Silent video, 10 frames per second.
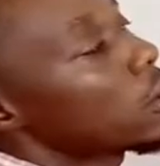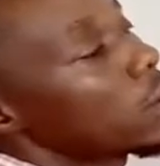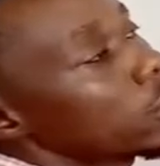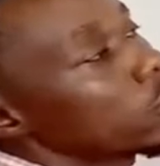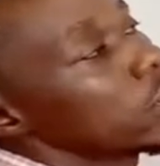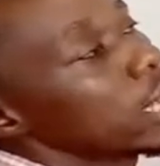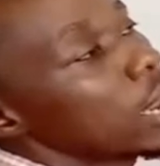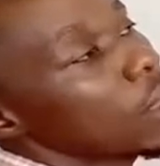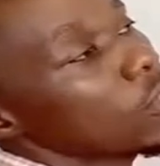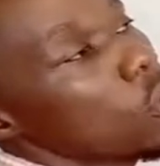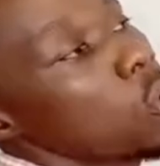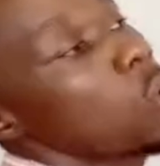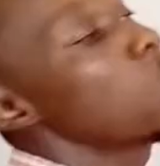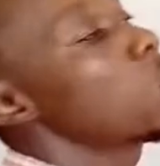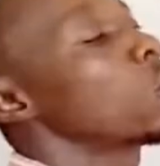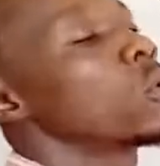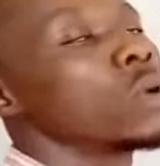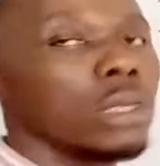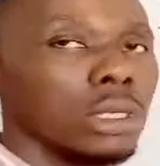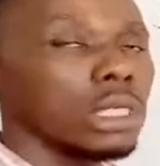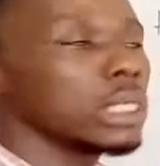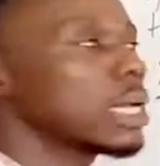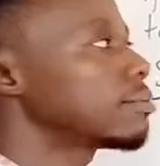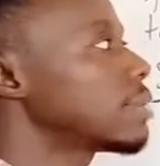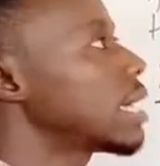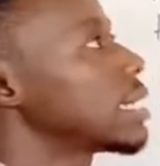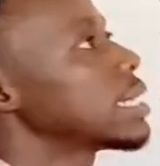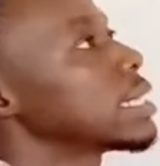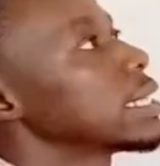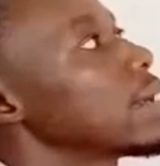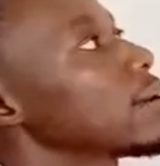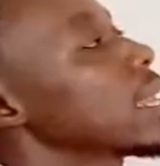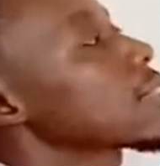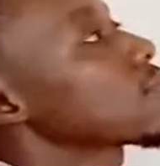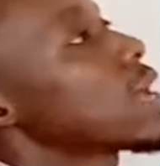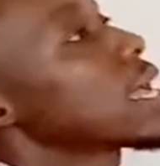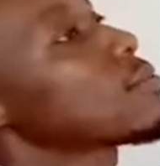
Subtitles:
to nearest whole number. Now, let's find